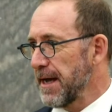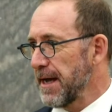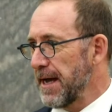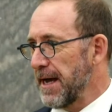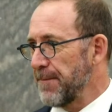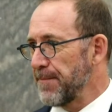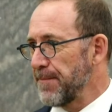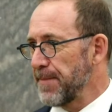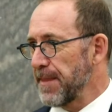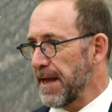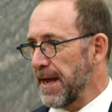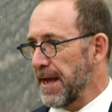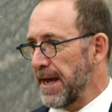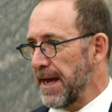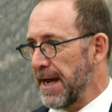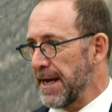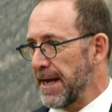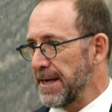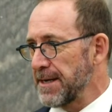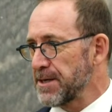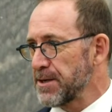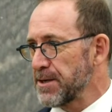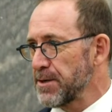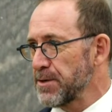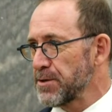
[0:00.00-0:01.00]

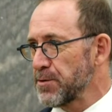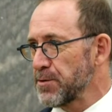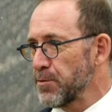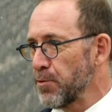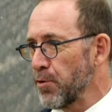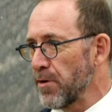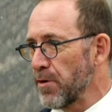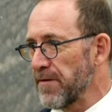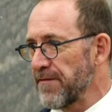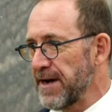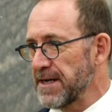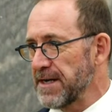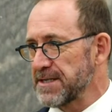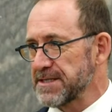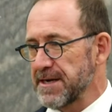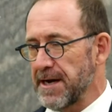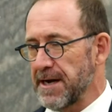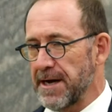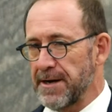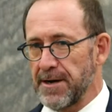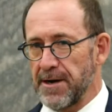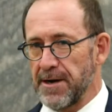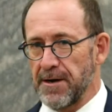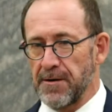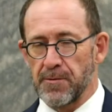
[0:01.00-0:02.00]
And to all of us,
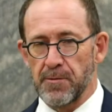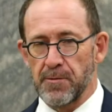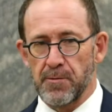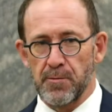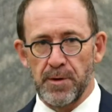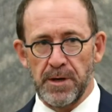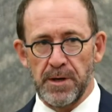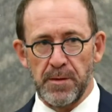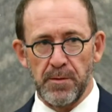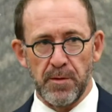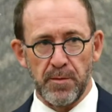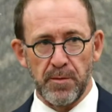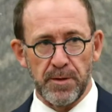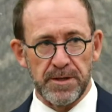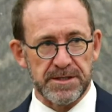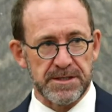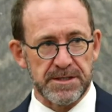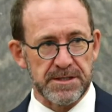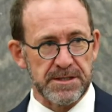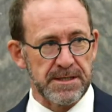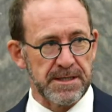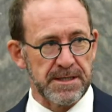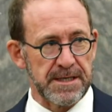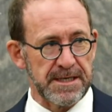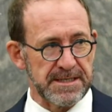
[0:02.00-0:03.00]
I know we will
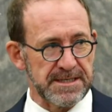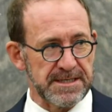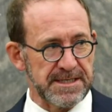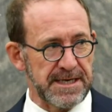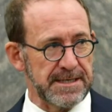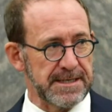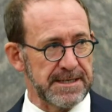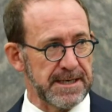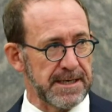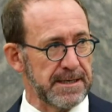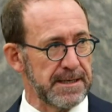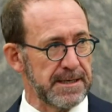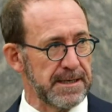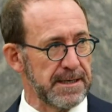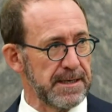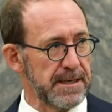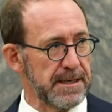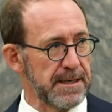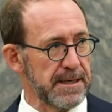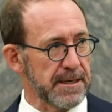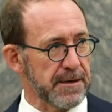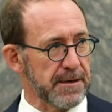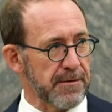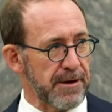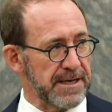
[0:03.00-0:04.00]
wish this centre
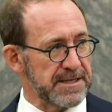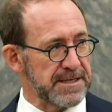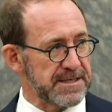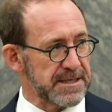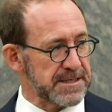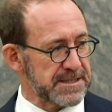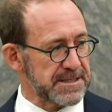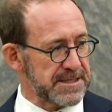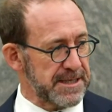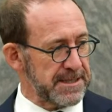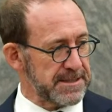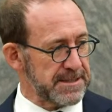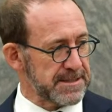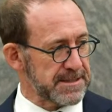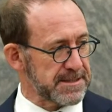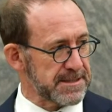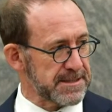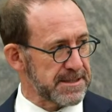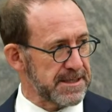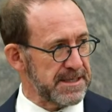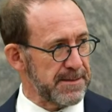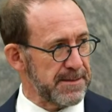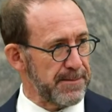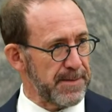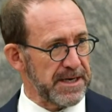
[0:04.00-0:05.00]
great success
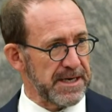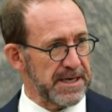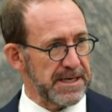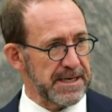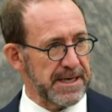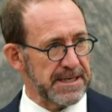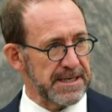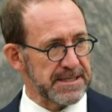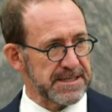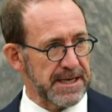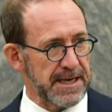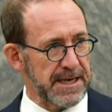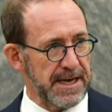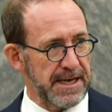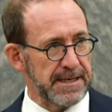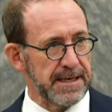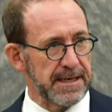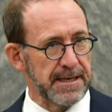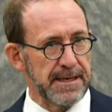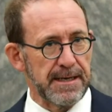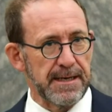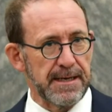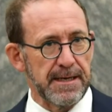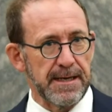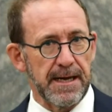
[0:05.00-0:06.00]
in the many years
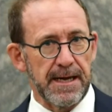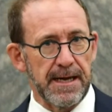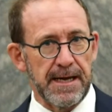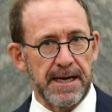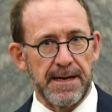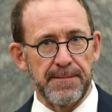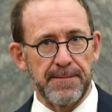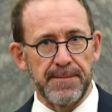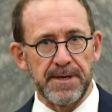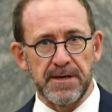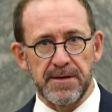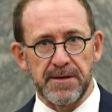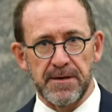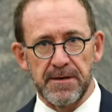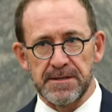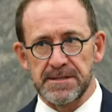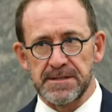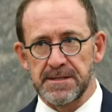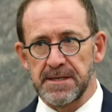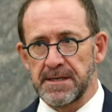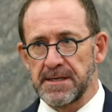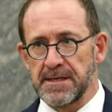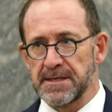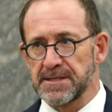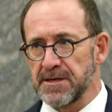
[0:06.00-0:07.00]
ahead,
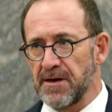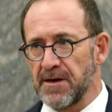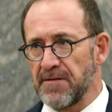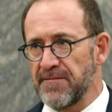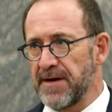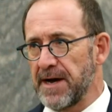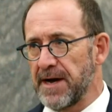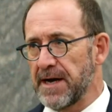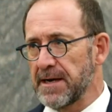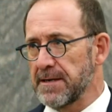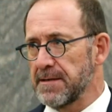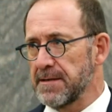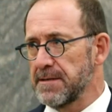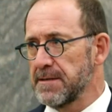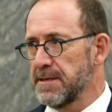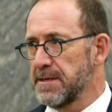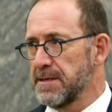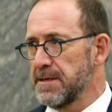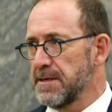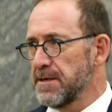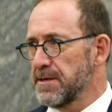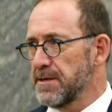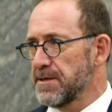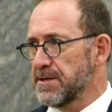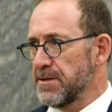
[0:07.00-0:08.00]
because it is so vital
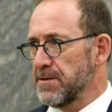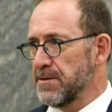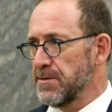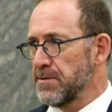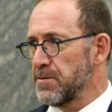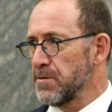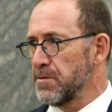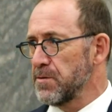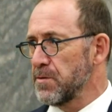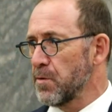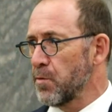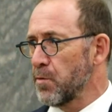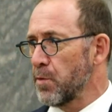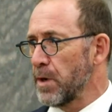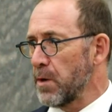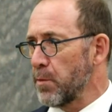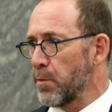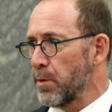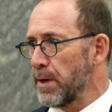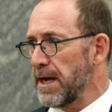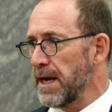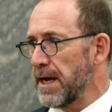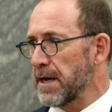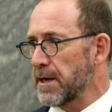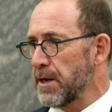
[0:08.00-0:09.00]
to where
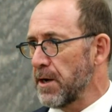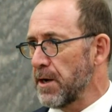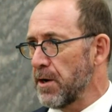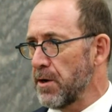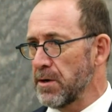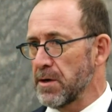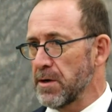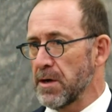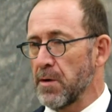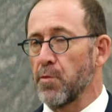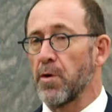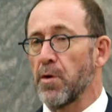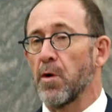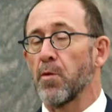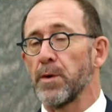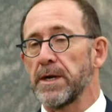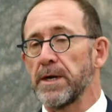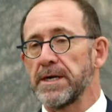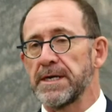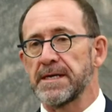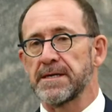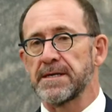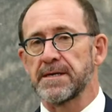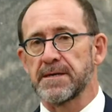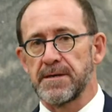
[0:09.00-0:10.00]
we are going and what
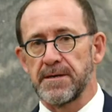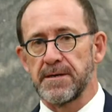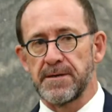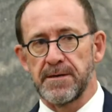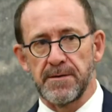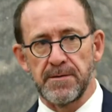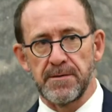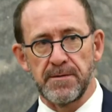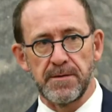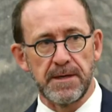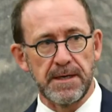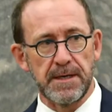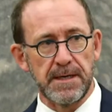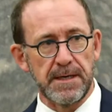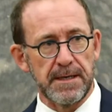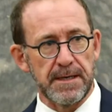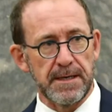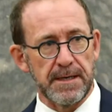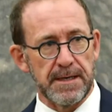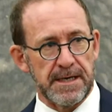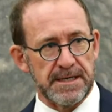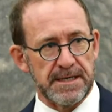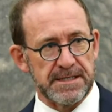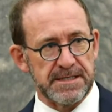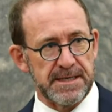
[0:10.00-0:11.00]
we need to do
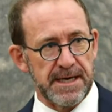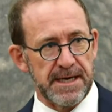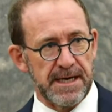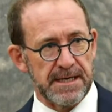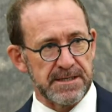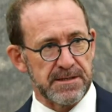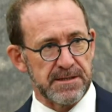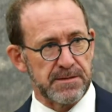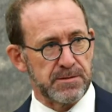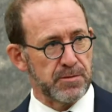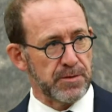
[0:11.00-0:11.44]
as a nation.